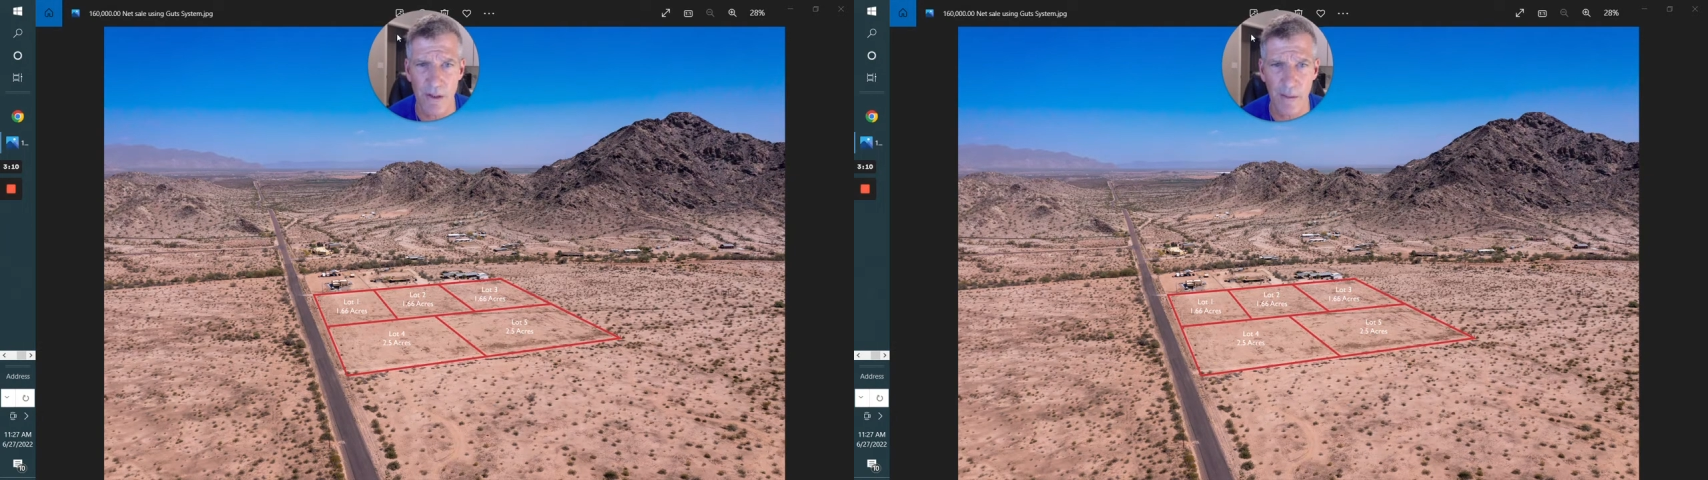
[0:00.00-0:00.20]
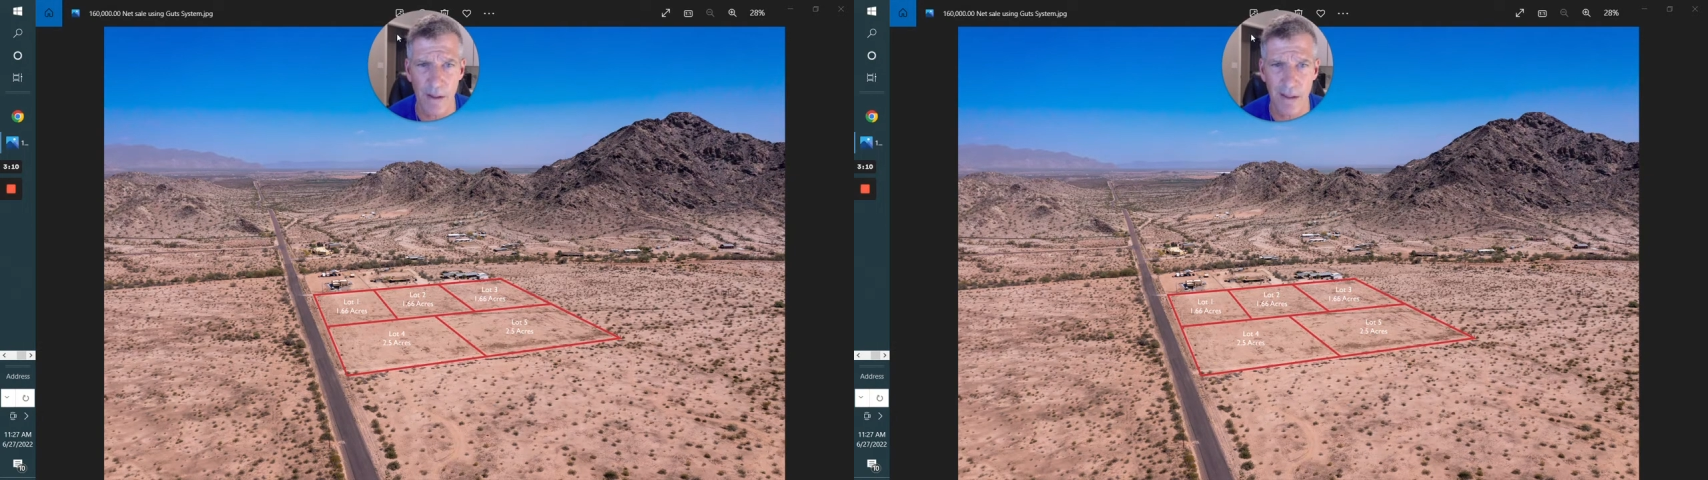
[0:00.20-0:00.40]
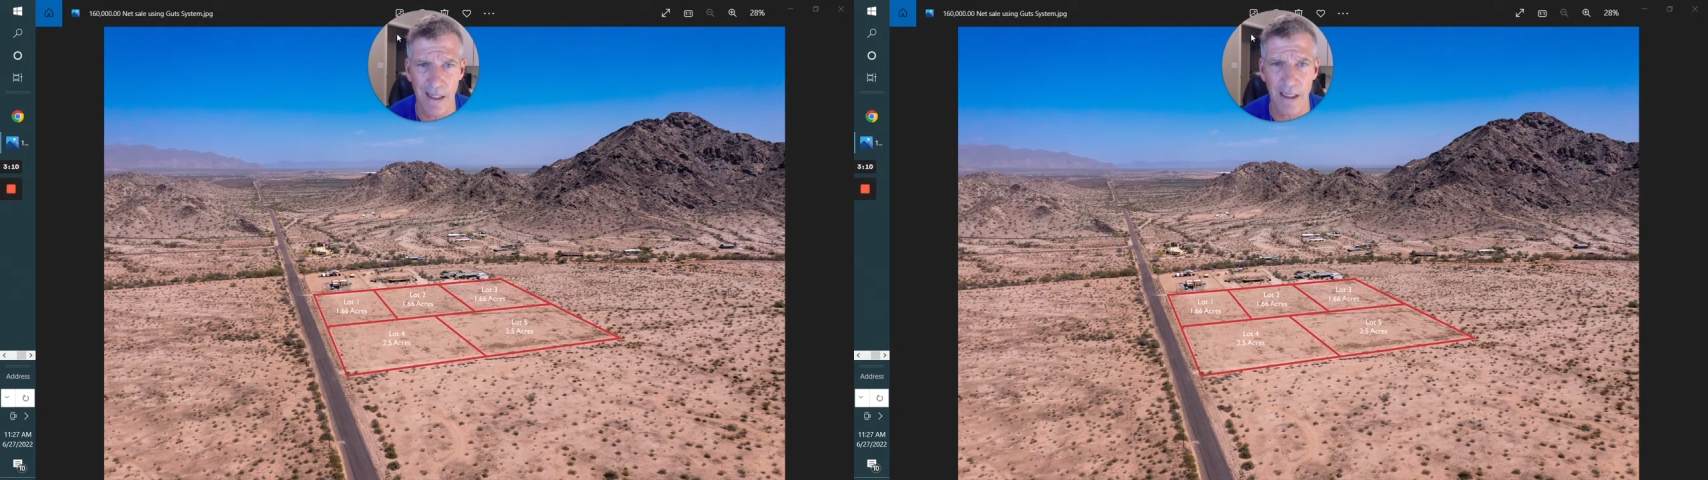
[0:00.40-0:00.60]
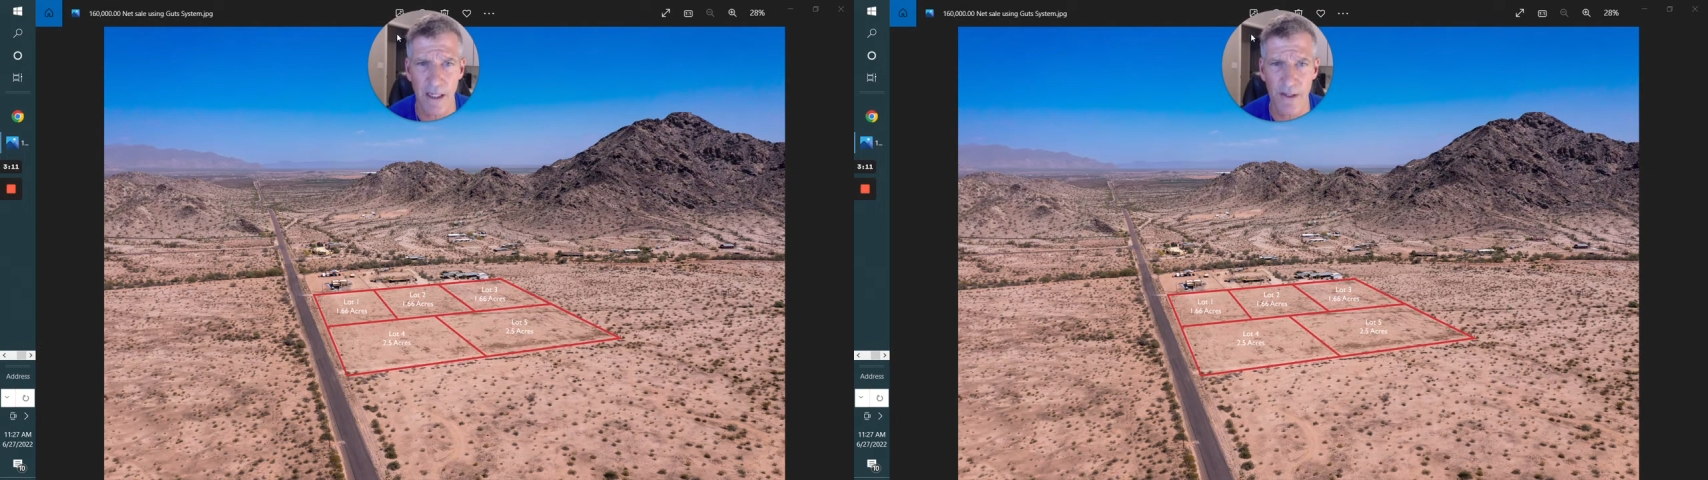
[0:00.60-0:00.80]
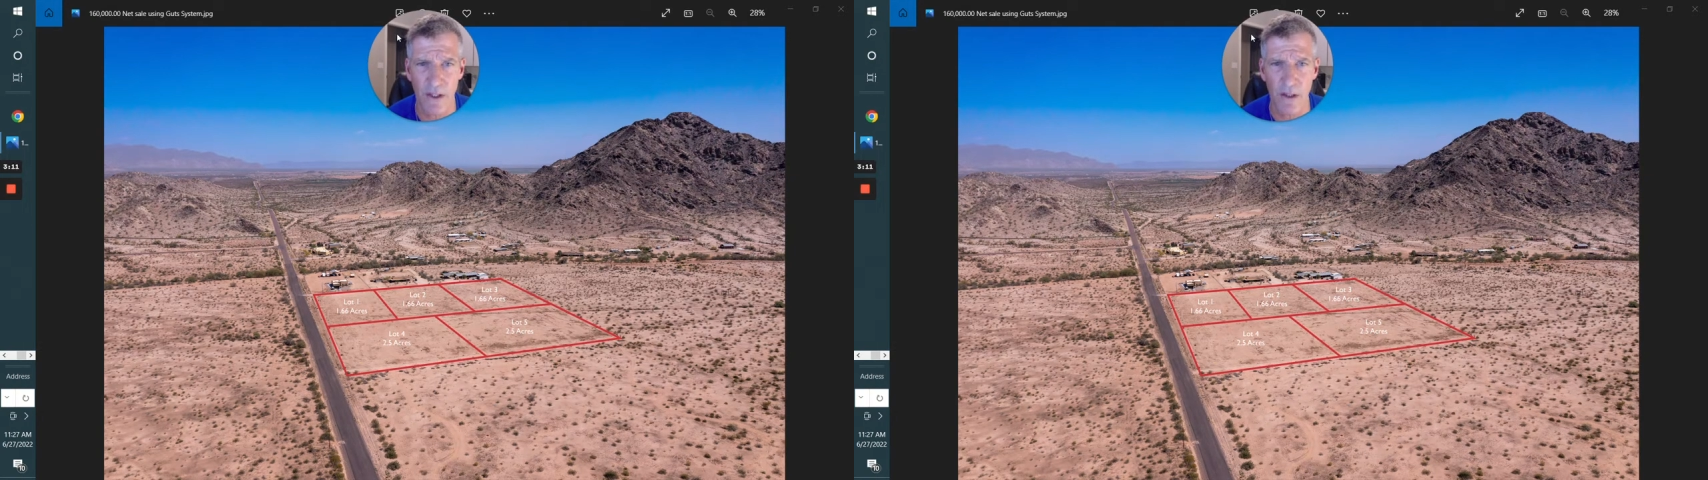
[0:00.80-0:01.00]
a lot of
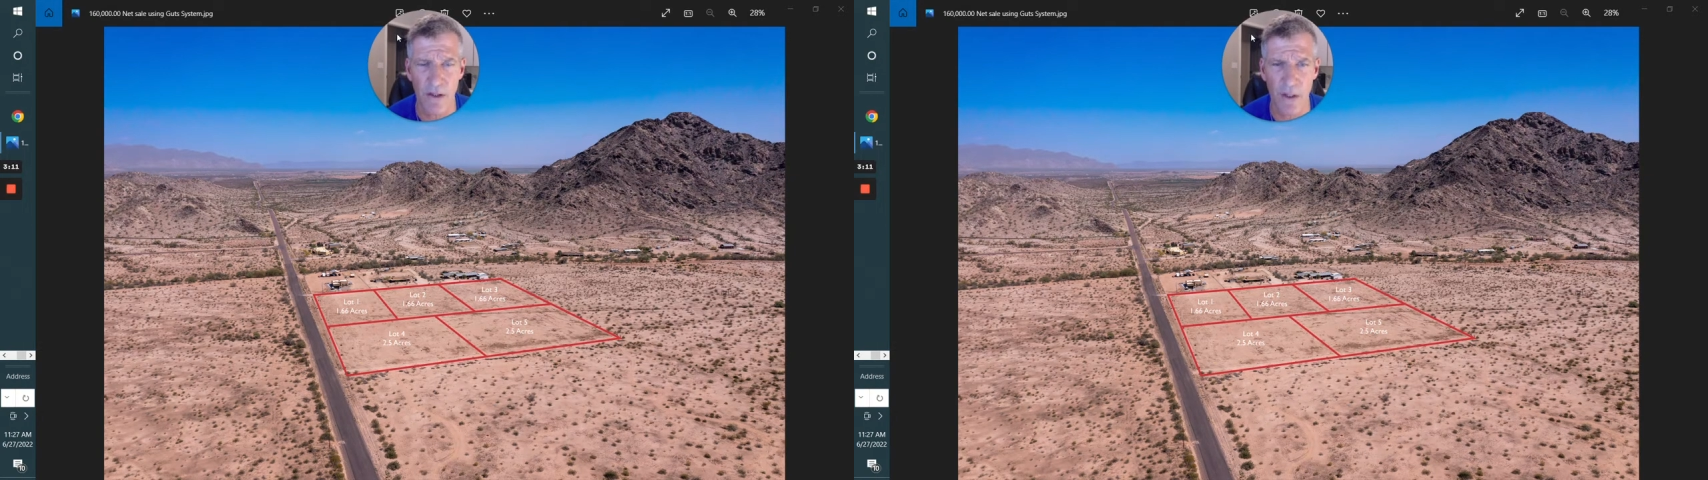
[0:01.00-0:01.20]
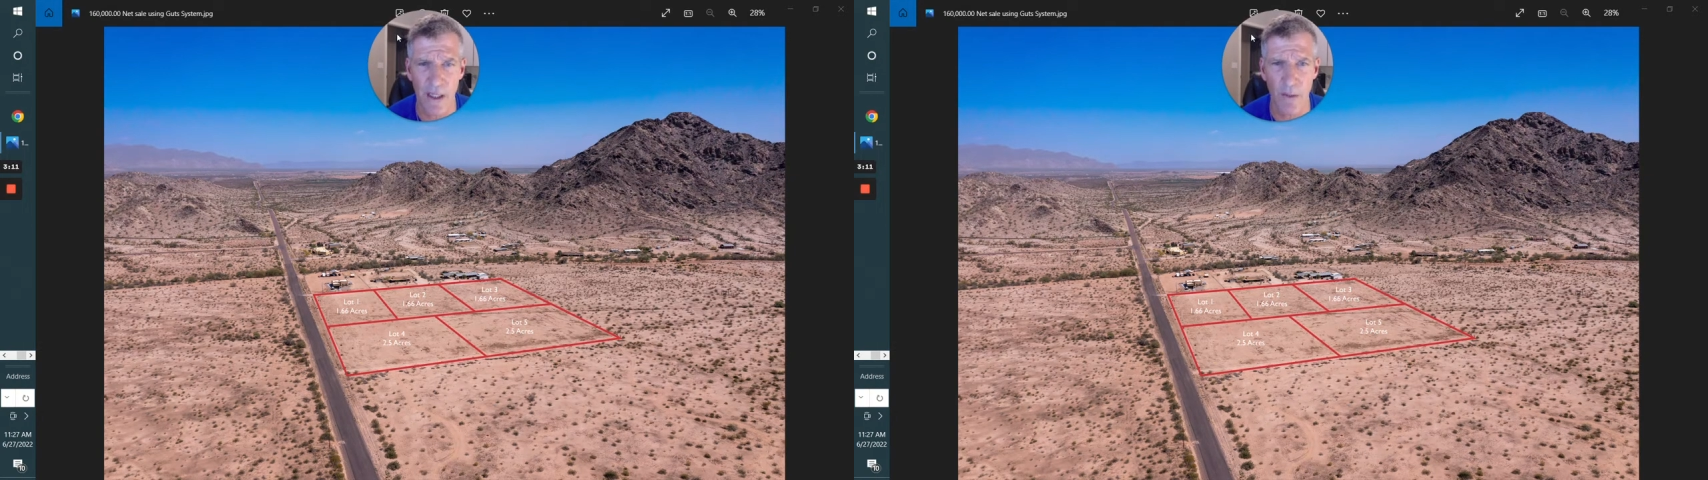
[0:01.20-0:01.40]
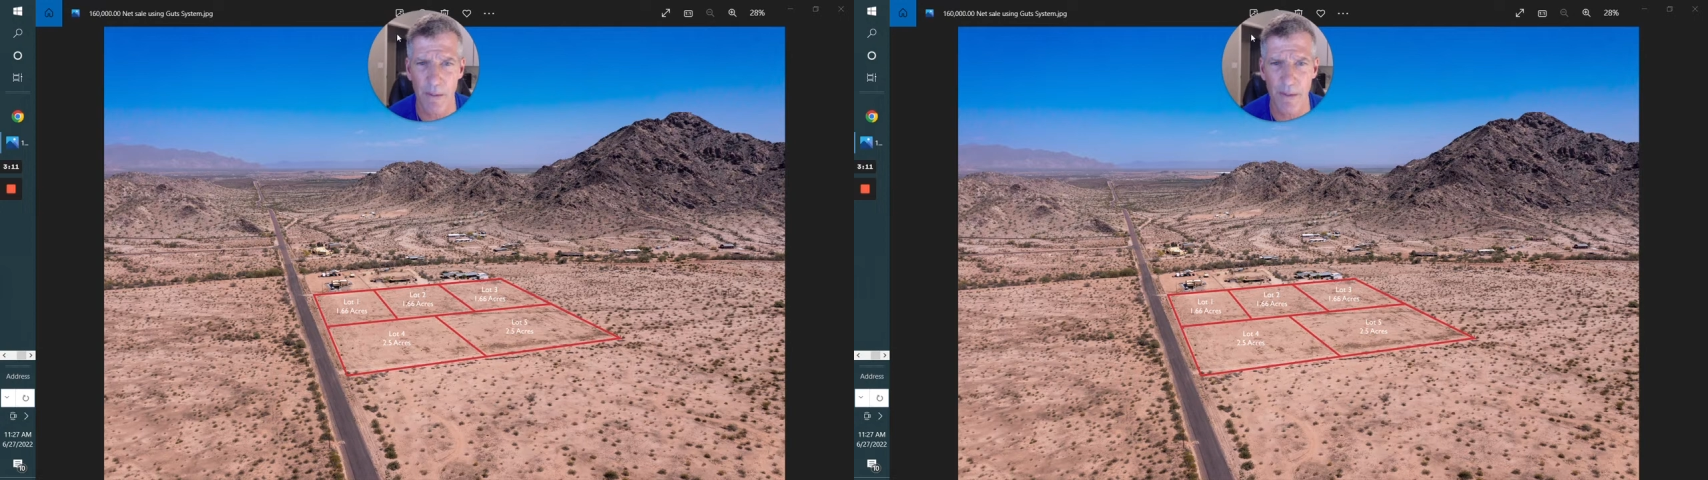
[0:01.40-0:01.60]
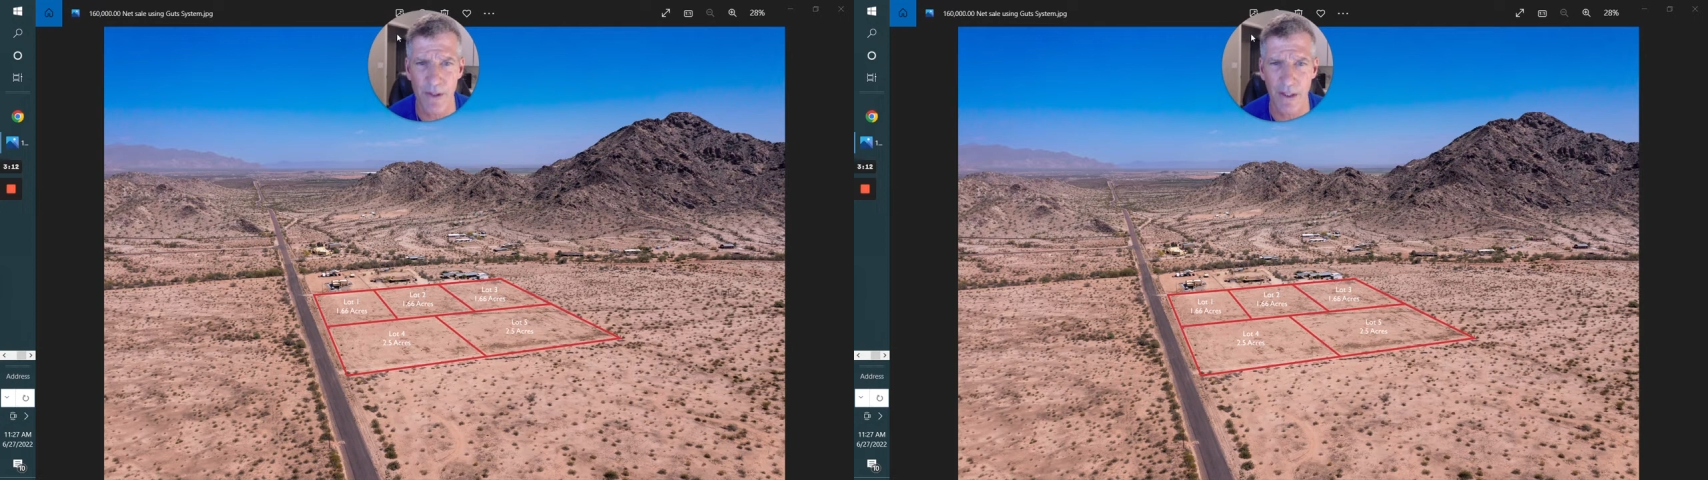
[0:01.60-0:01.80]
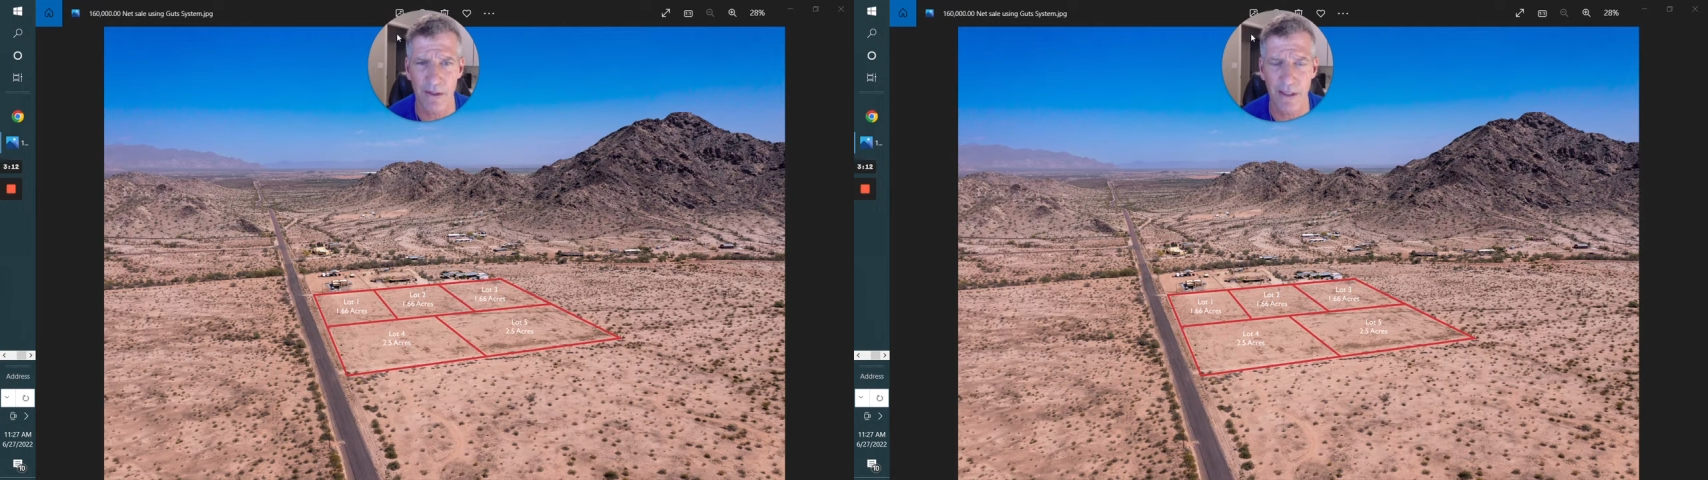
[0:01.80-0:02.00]
guys are hurting, so I don't want to be
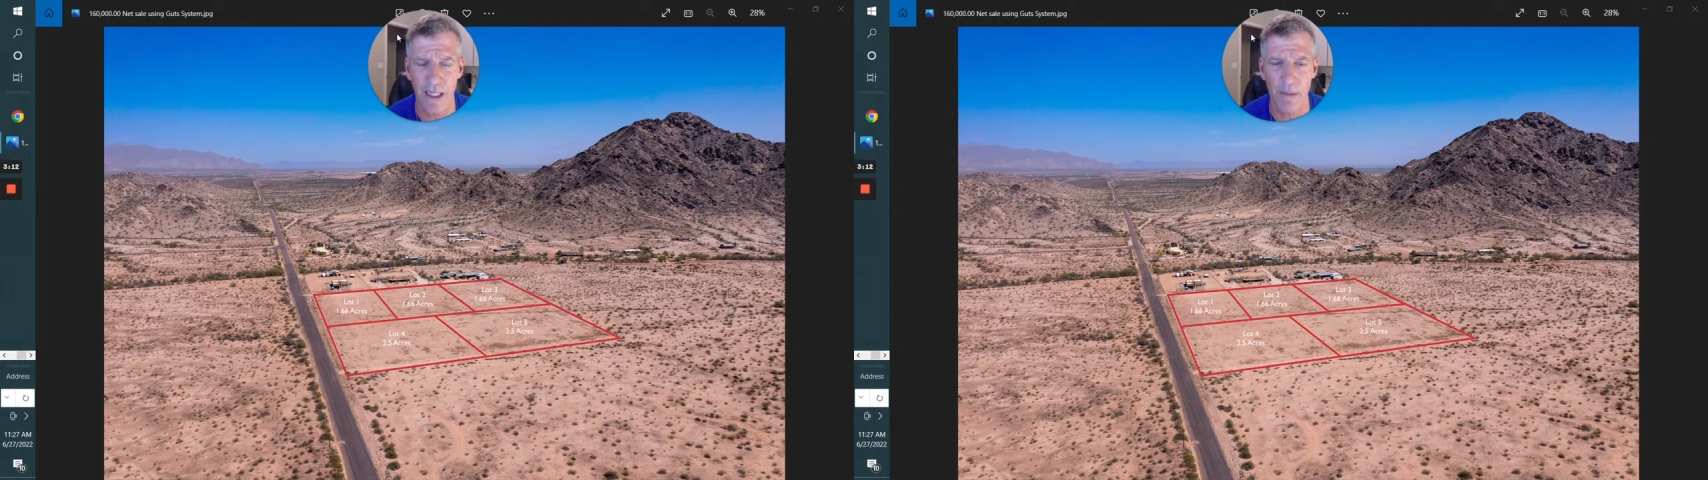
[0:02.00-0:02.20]
sharing that.